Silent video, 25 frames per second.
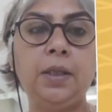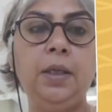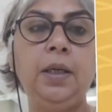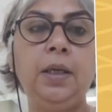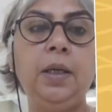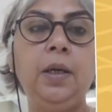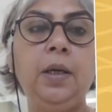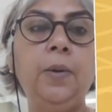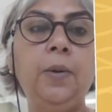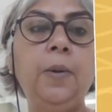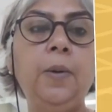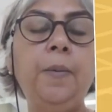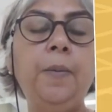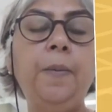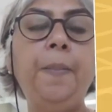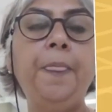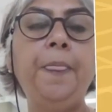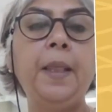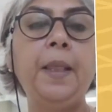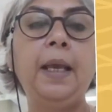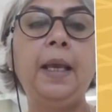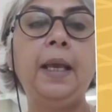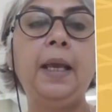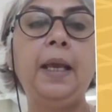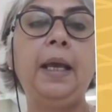the globe.
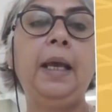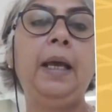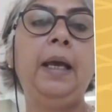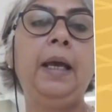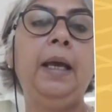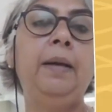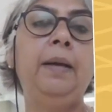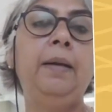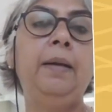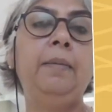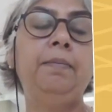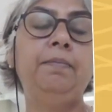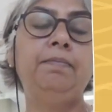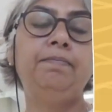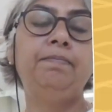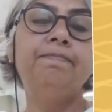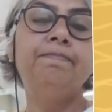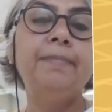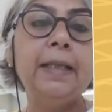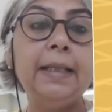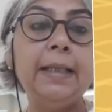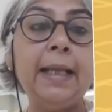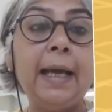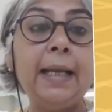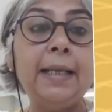And
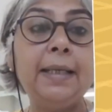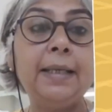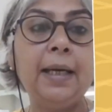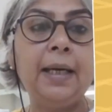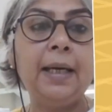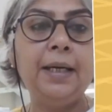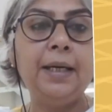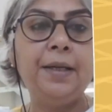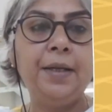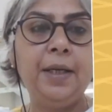that's our